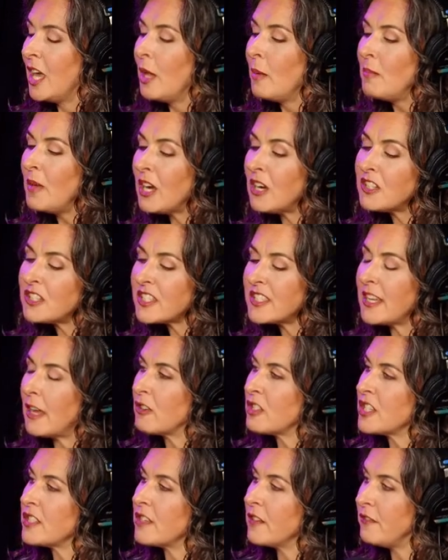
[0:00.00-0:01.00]
Marriage is now
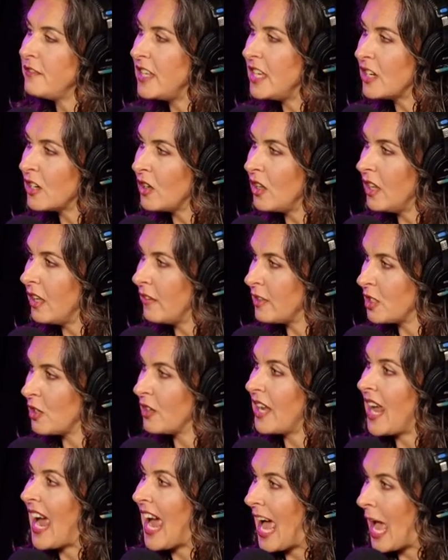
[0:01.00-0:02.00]
just a vehicle of adult
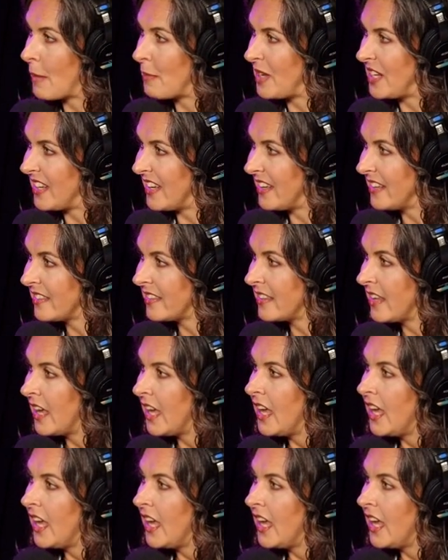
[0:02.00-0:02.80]
happiness.